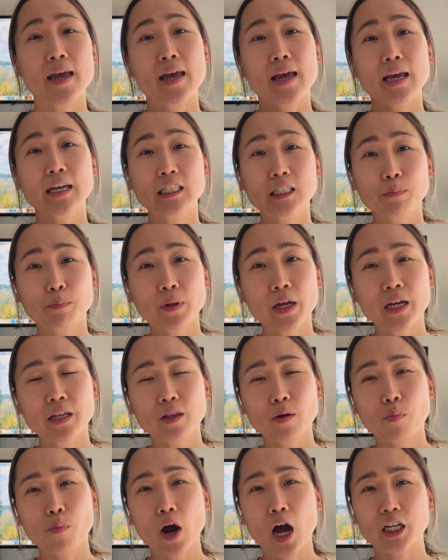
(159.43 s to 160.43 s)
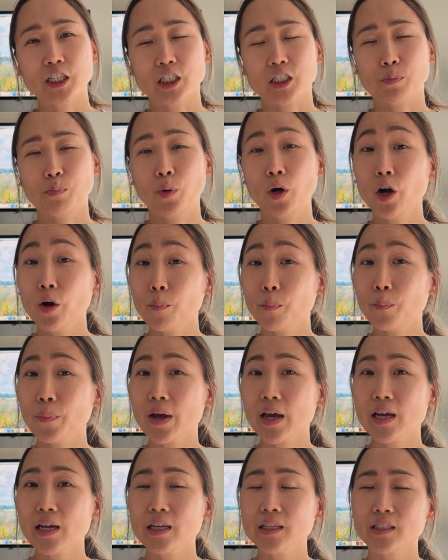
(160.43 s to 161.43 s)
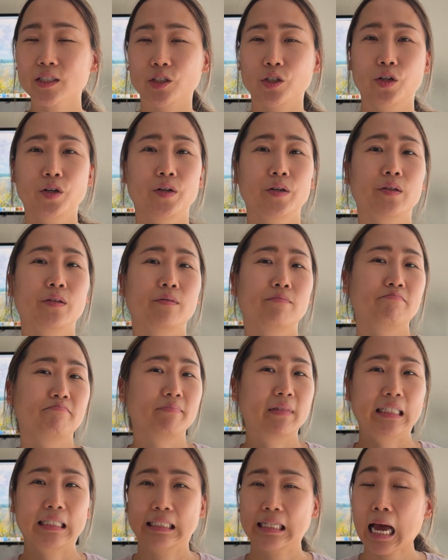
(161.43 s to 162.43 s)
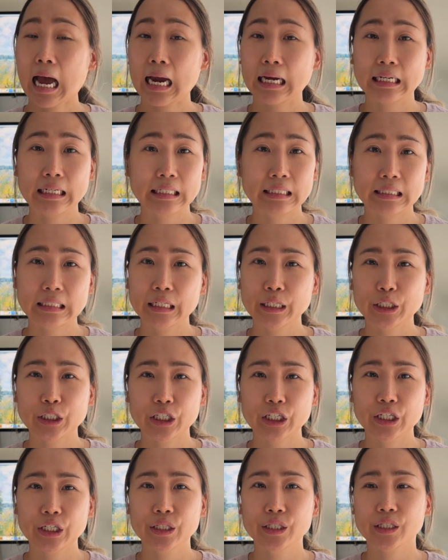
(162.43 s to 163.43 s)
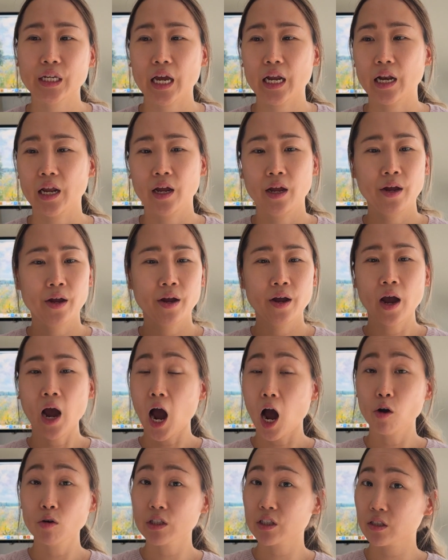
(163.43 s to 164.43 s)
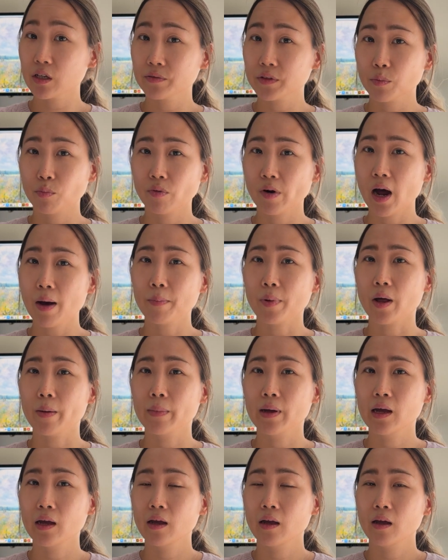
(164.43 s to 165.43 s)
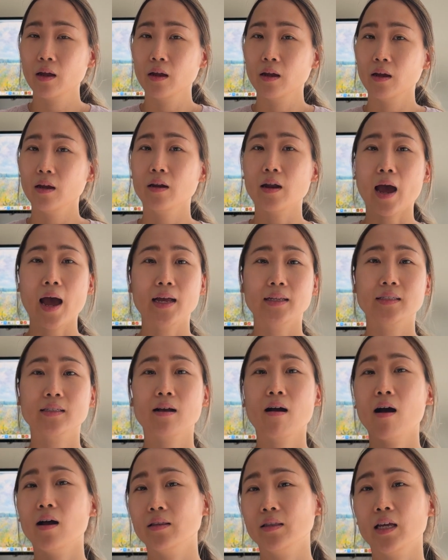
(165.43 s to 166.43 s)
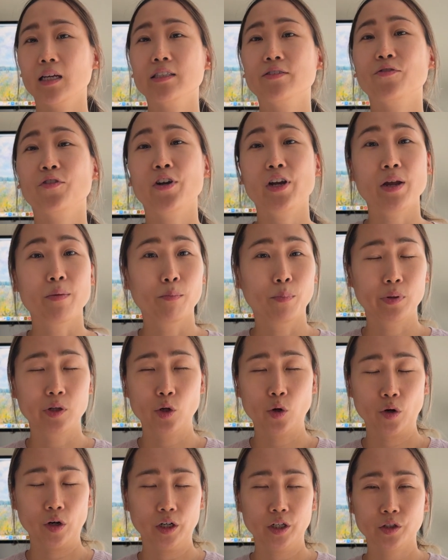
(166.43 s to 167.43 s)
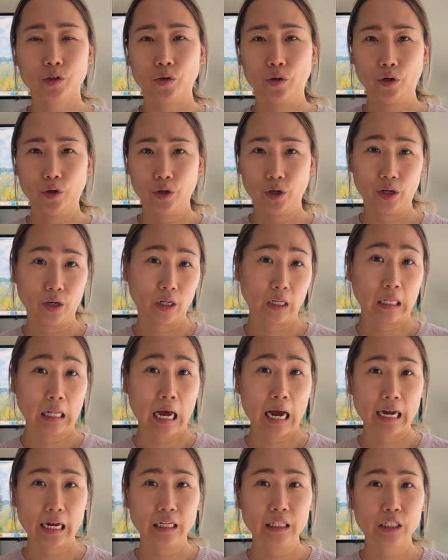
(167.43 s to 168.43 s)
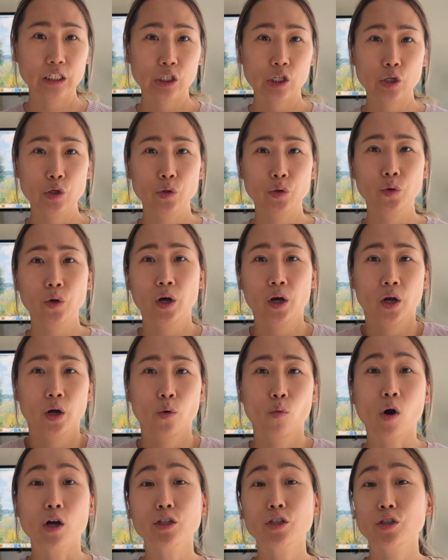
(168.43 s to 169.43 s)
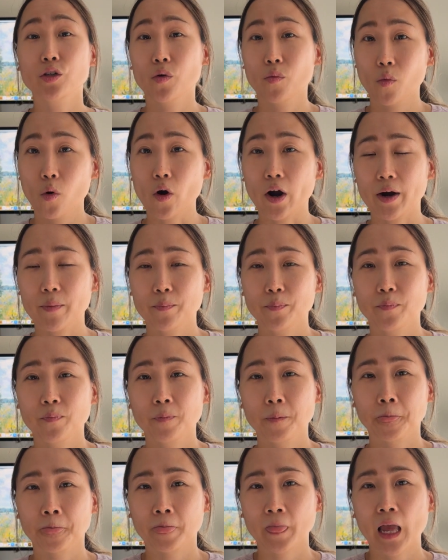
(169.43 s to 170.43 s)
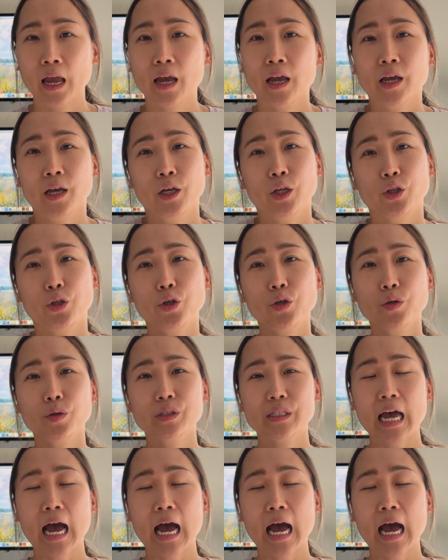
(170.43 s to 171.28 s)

Explain the project's purpose, your design decisions, and how it solves a problem. It adds context for employers or clients who want to know more. Use